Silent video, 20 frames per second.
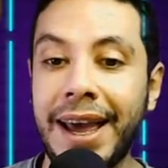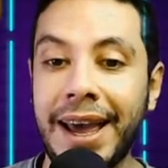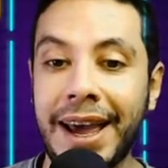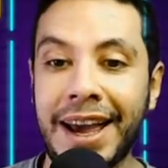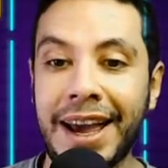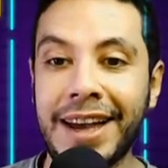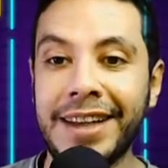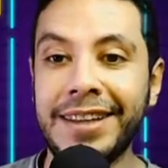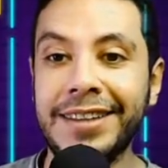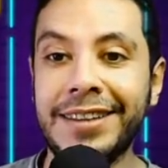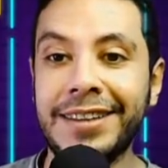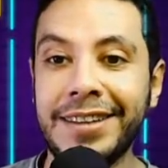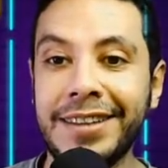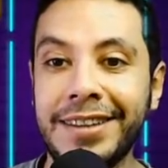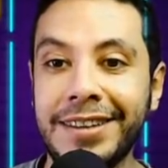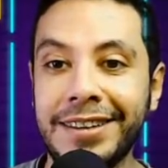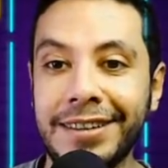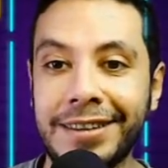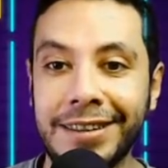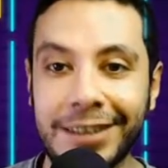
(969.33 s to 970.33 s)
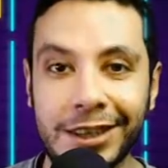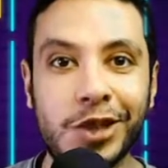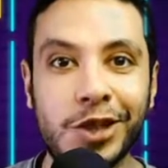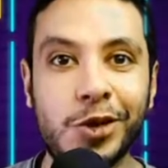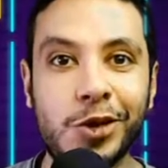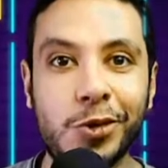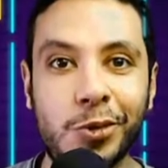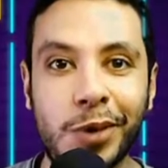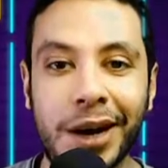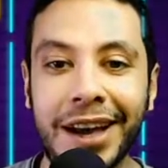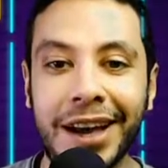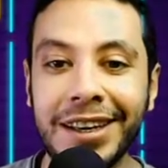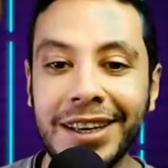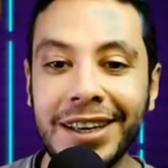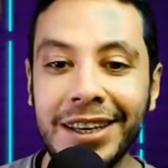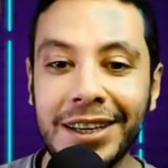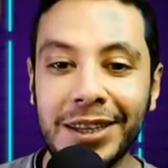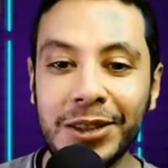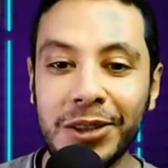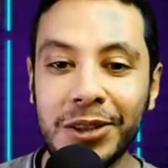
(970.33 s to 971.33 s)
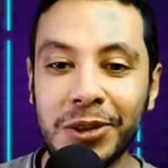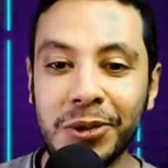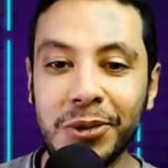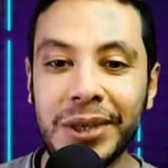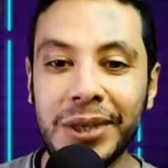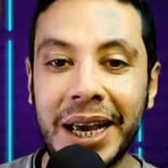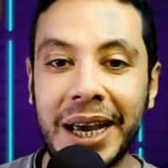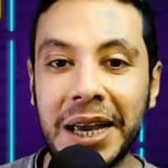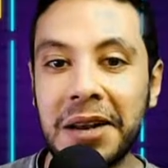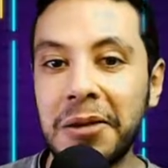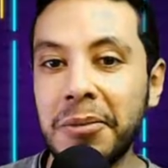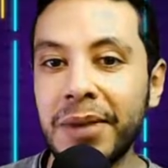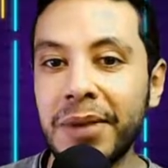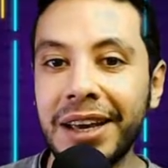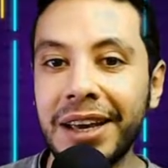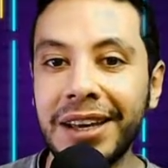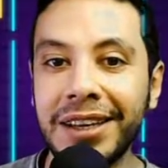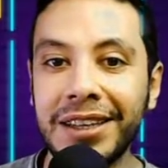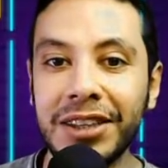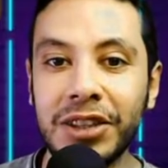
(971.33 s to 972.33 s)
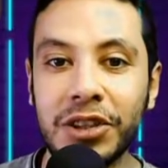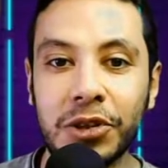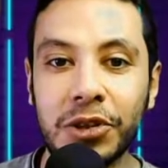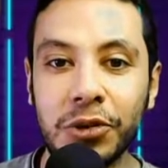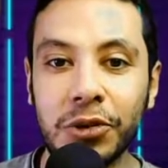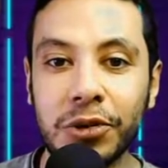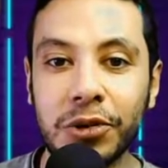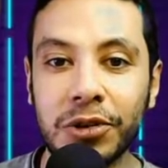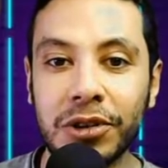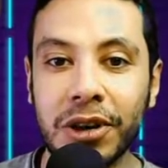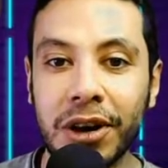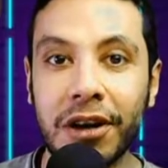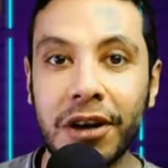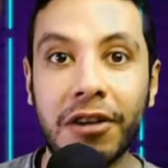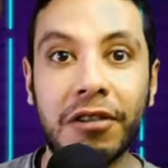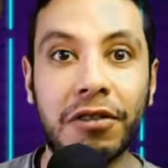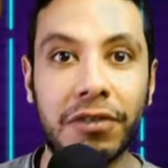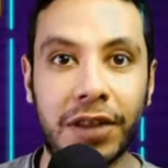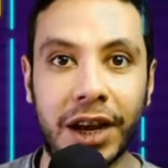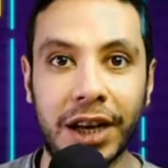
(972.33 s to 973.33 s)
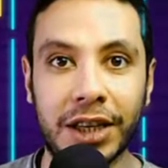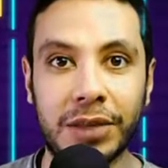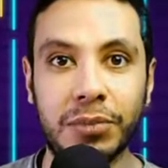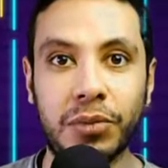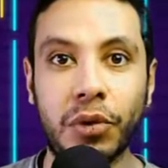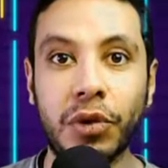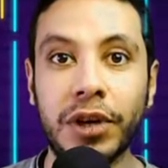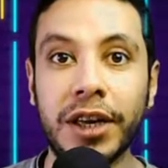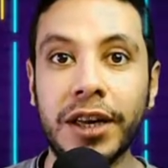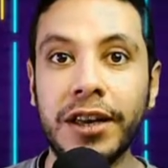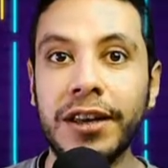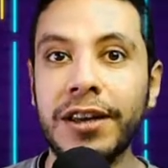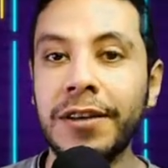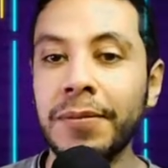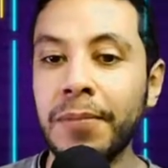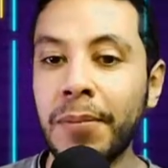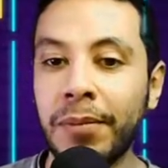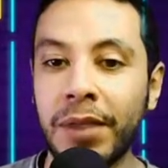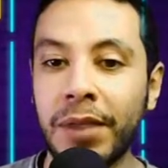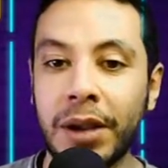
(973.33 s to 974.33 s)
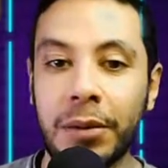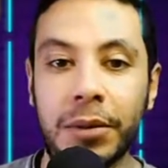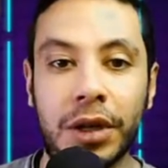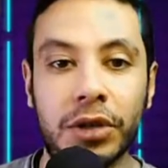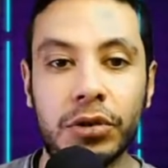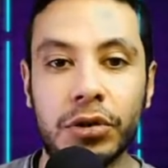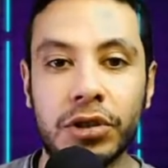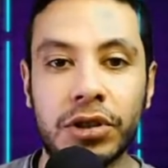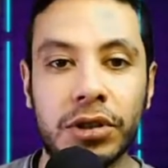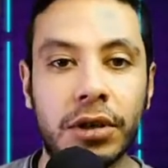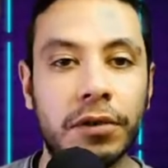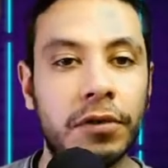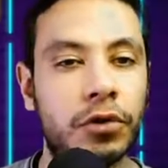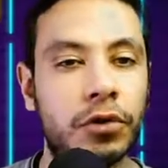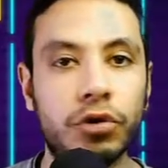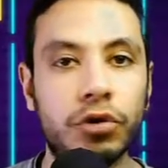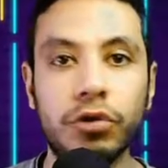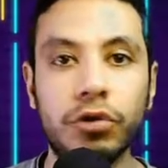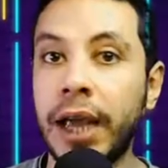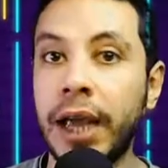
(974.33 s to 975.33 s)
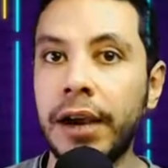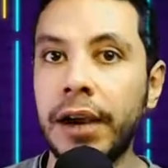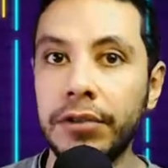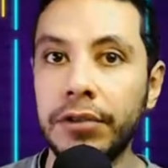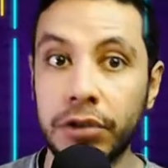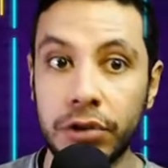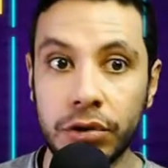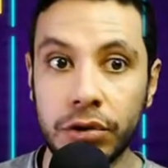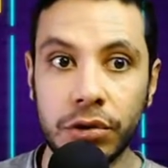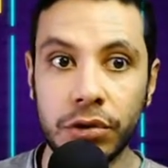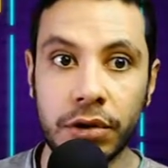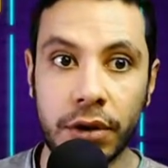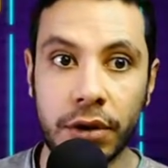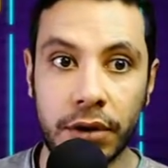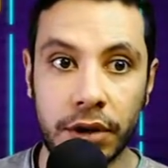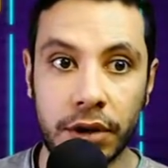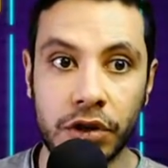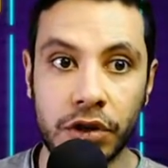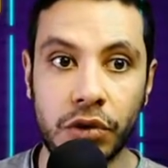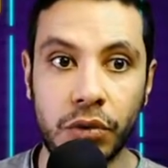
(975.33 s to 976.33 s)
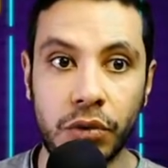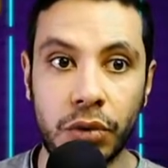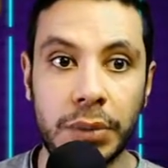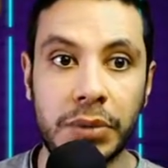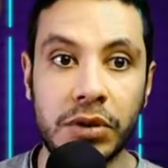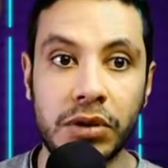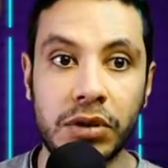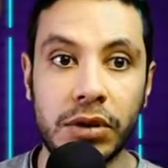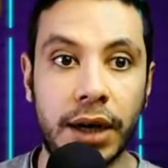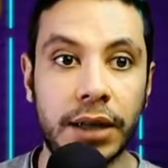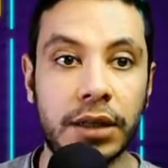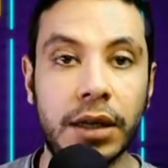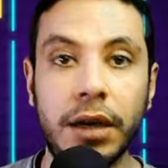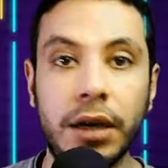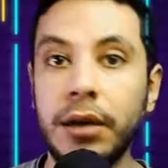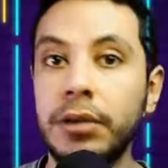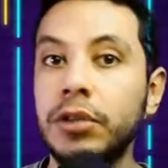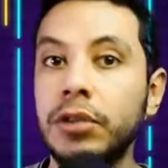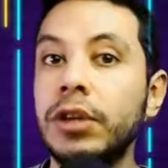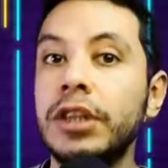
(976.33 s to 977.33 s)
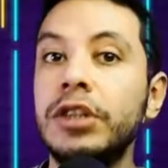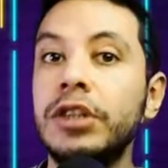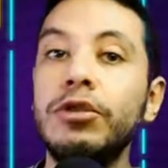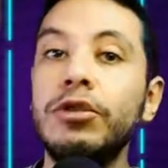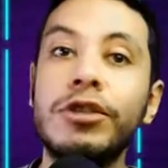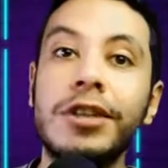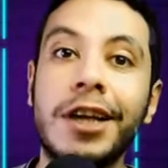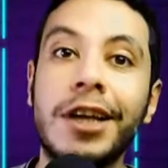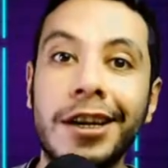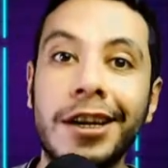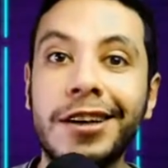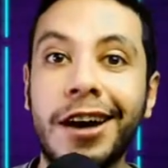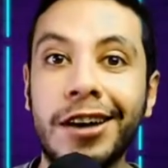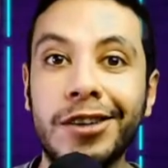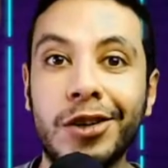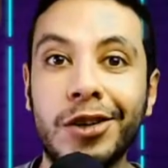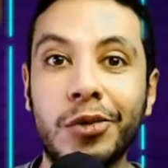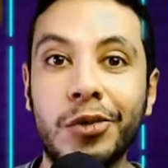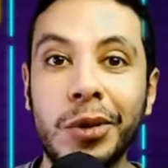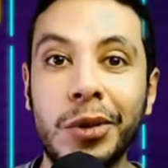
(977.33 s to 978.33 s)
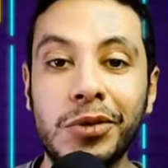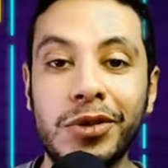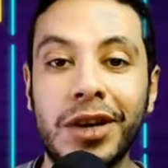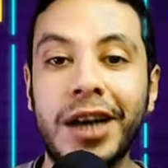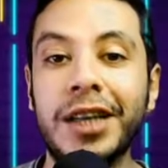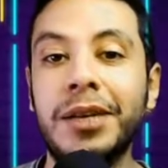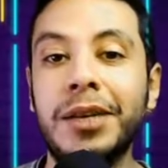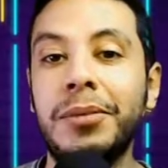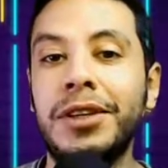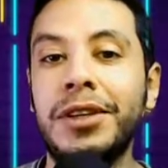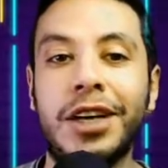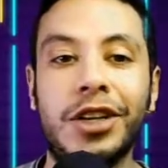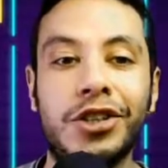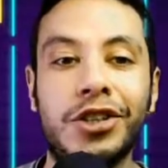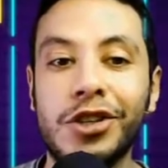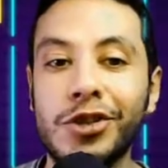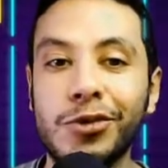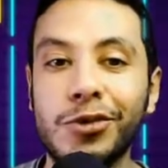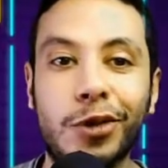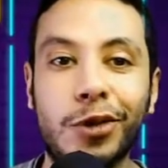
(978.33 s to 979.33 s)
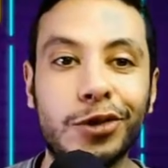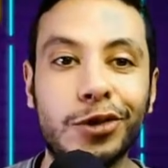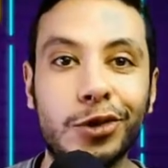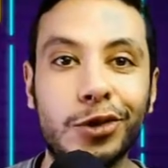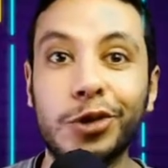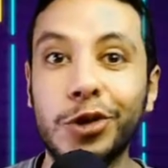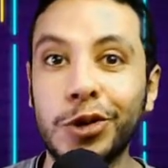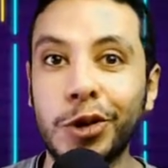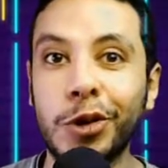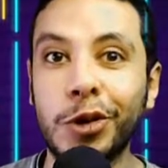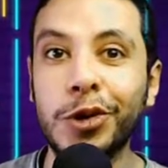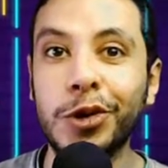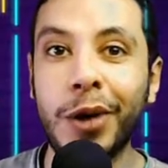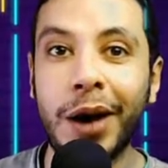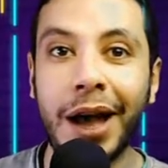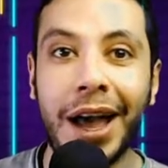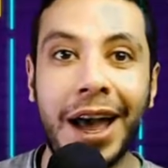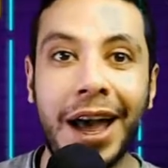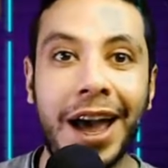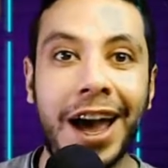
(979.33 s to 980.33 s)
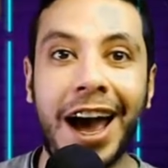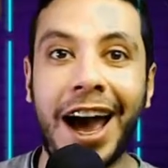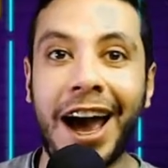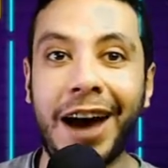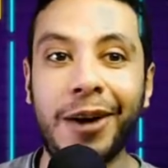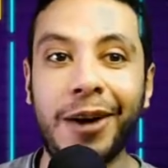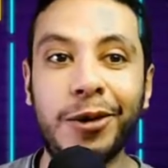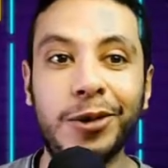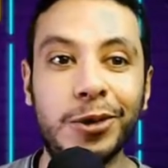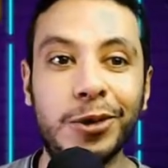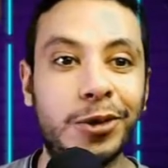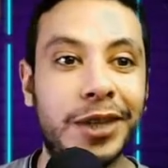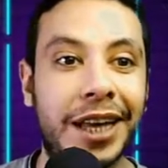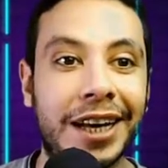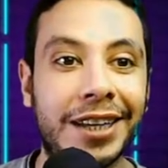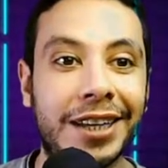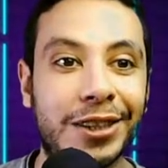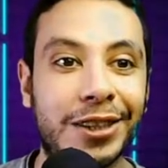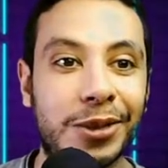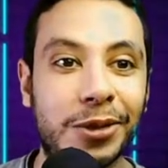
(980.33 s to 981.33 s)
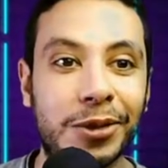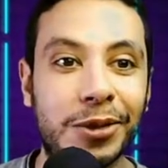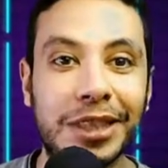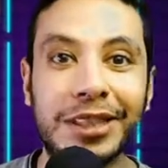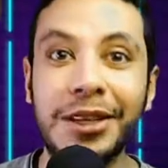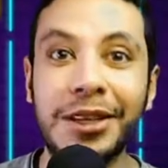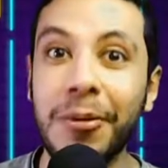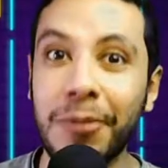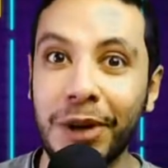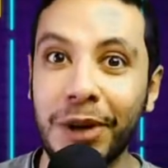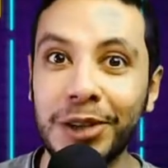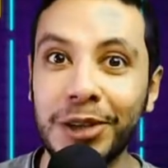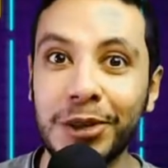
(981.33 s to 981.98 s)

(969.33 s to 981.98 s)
And this way you can make your flight booking by yourself. You don't have to use this website, you can use any other website, but I just wanted to show you how you can do it by